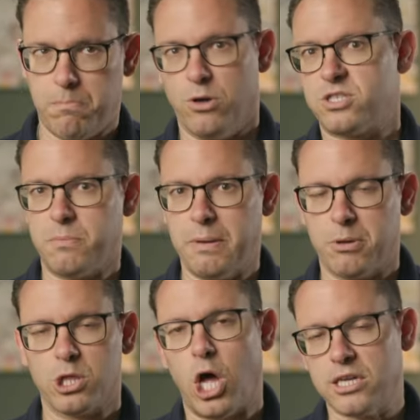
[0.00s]
Most of the
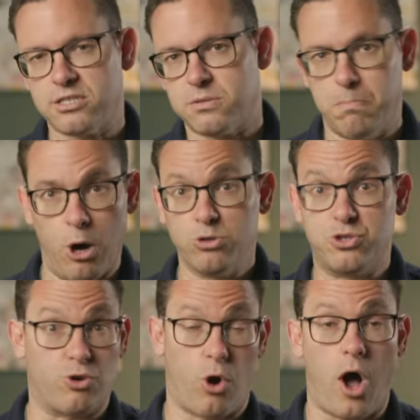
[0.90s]
people lost
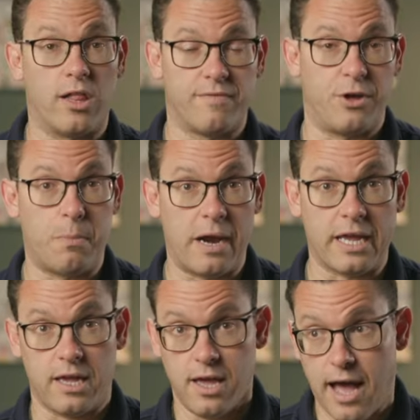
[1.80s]
most or all of their
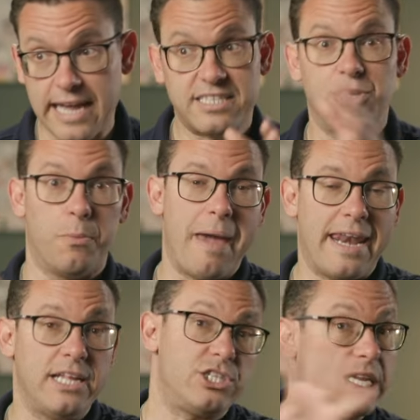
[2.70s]
money. I still
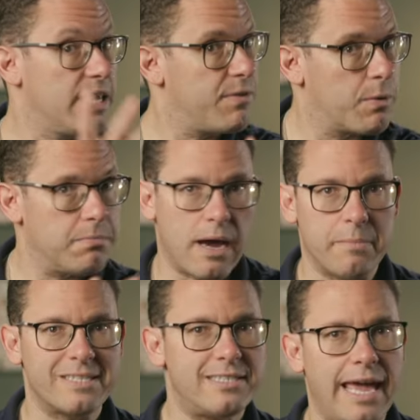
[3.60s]
managed, even with
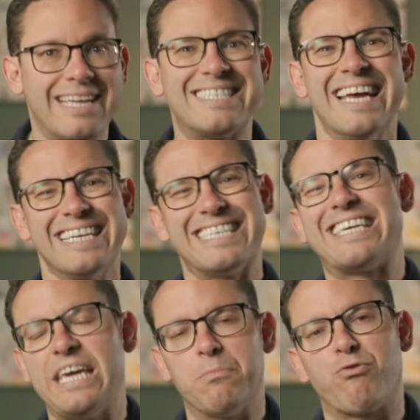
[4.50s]
my mistakes, to
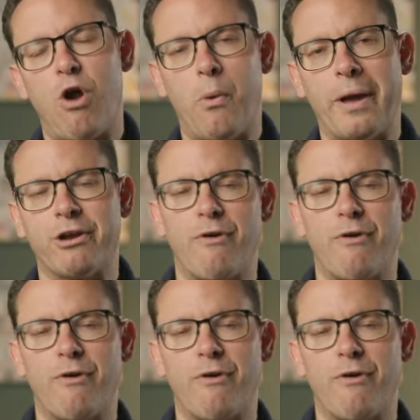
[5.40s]
keep growing